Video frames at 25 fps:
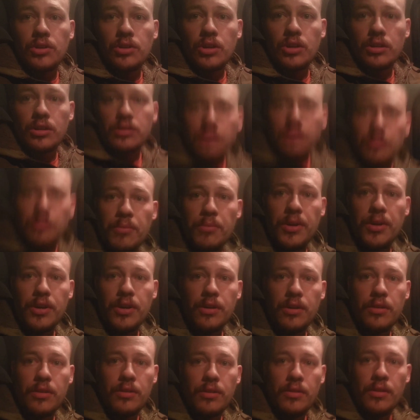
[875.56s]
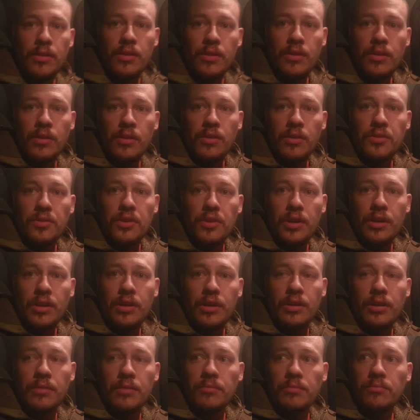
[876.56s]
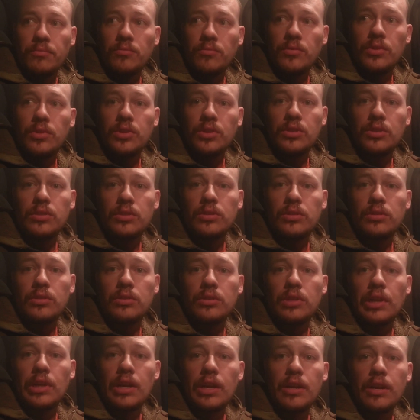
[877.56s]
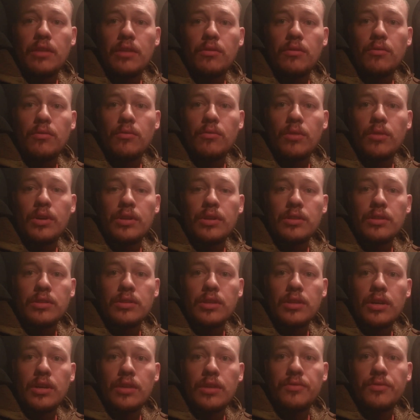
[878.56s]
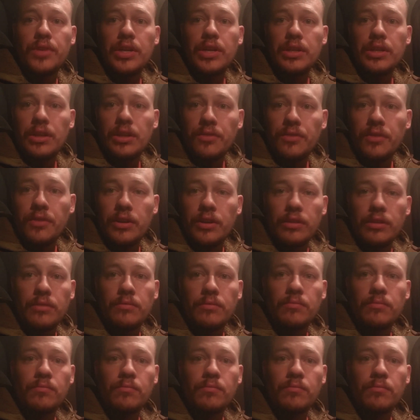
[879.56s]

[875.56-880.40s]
a truck stop here. Yeah, tonight was very different.